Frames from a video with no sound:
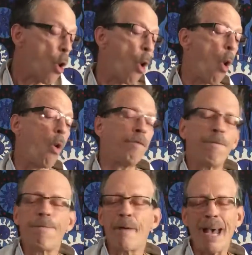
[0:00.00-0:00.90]
or
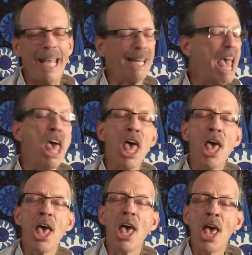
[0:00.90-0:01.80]
fight
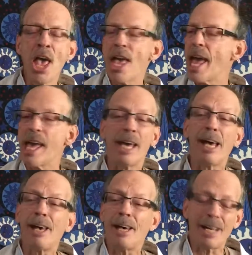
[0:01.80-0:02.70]

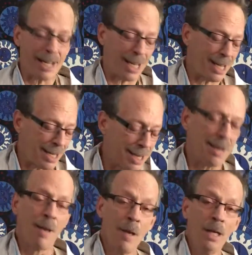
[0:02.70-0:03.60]
it.
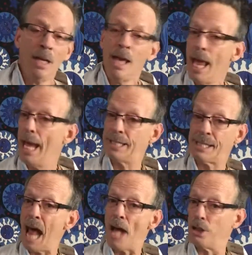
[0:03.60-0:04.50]

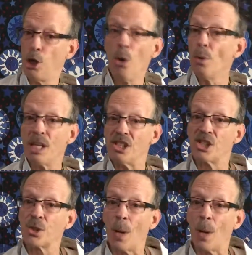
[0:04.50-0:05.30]
It's not you that's